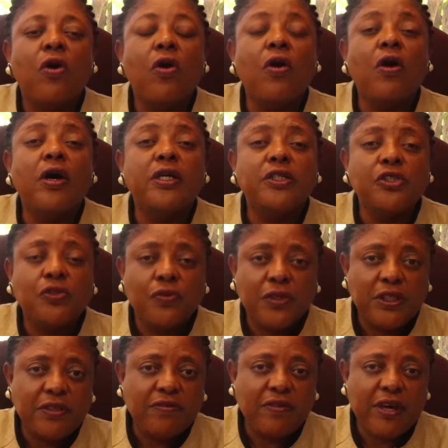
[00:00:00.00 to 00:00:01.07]
on
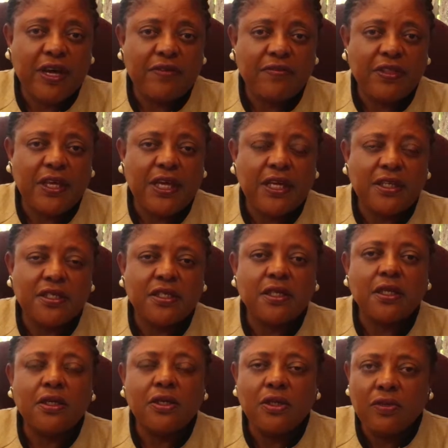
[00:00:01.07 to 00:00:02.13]
25 things
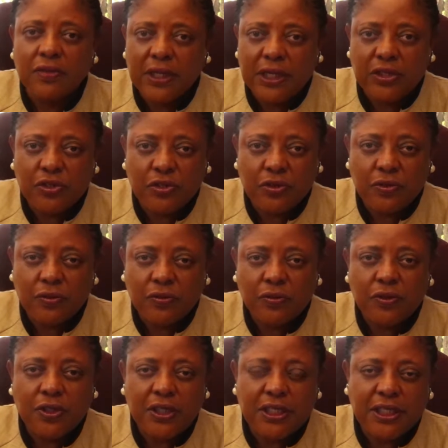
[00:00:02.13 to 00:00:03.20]
you can do
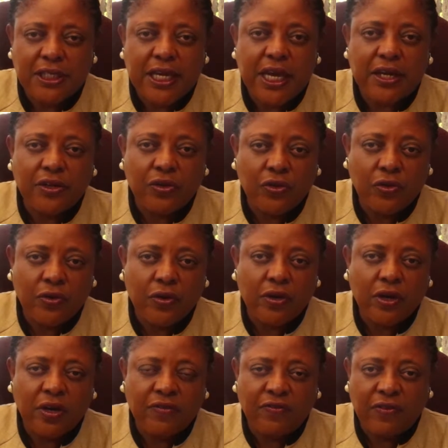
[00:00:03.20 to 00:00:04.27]
to set
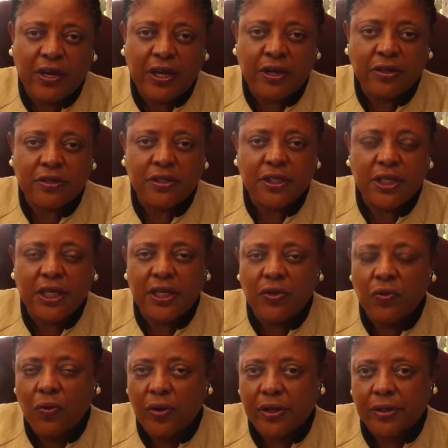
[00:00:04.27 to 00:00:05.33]
your affairs in
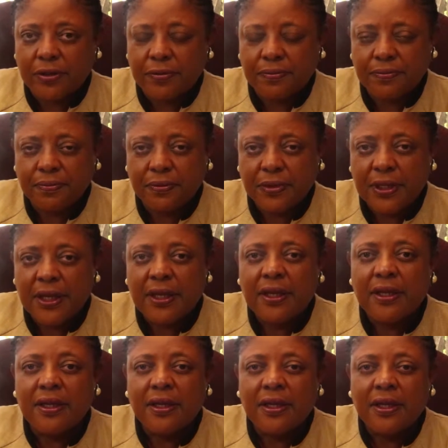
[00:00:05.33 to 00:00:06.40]
order.
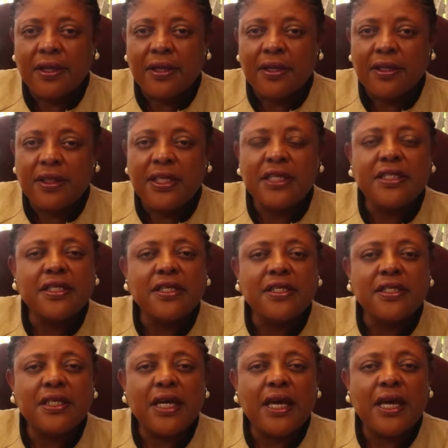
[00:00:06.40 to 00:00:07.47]
This
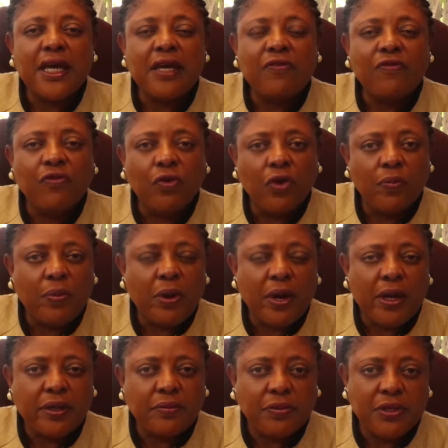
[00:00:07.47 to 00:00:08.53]
is a
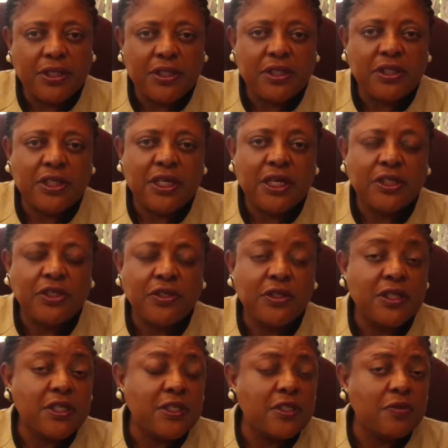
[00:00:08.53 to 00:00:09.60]
4-part
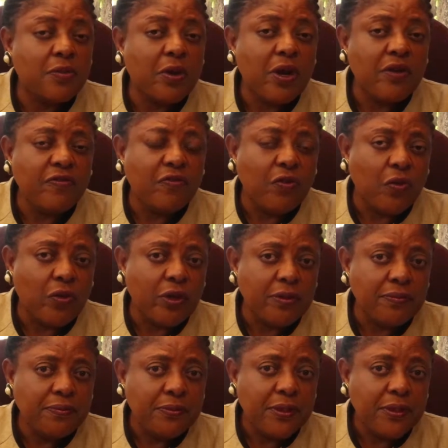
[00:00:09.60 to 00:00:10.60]
presentation. This is part 4.